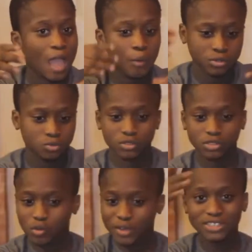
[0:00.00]
So
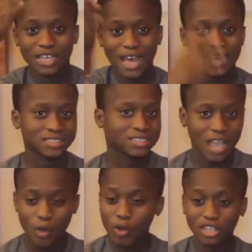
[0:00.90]
what's the
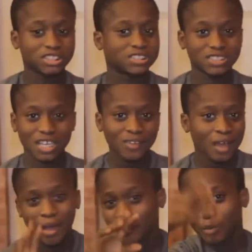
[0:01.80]
ads? I'll watch it. As
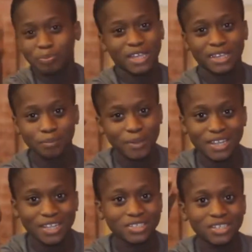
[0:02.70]
long as I'm not paying
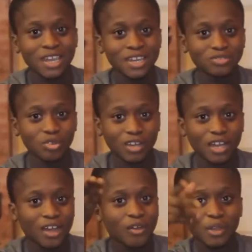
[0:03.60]
any
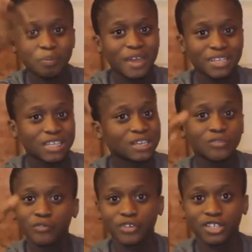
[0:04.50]
dollar or a penny
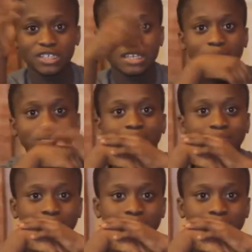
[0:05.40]
for the game.